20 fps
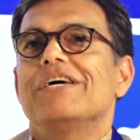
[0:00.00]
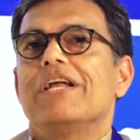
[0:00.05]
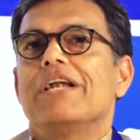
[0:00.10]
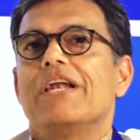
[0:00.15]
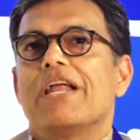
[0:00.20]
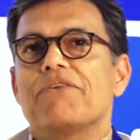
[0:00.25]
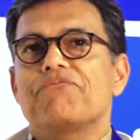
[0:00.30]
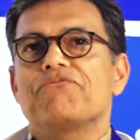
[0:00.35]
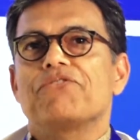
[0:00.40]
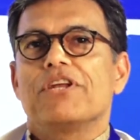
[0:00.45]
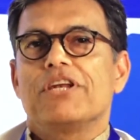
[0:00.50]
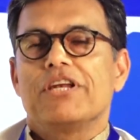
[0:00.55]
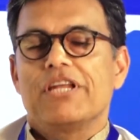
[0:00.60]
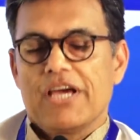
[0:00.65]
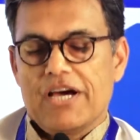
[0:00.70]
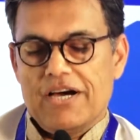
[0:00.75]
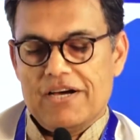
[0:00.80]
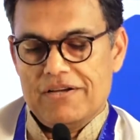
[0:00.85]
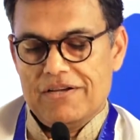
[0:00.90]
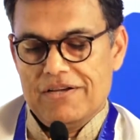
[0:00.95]
left
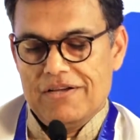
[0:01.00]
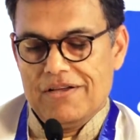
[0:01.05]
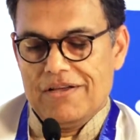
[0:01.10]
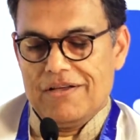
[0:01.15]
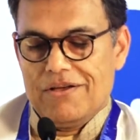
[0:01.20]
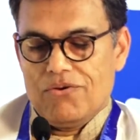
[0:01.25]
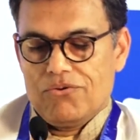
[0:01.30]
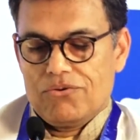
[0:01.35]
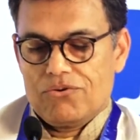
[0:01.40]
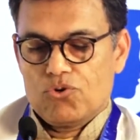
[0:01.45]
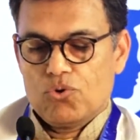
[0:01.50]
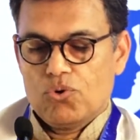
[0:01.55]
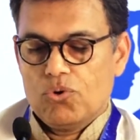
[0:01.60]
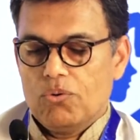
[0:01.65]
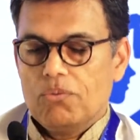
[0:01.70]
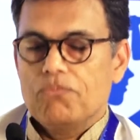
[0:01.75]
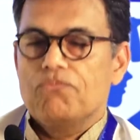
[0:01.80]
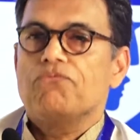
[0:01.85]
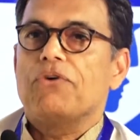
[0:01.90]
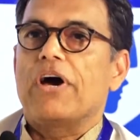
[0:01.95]
India
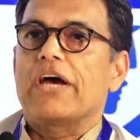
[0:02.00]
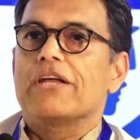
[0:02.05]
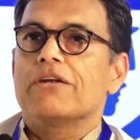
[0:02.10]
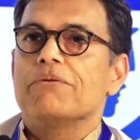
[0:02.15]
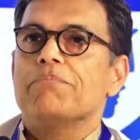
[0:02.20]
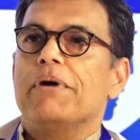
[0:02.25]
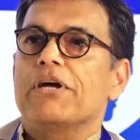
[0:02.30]
to find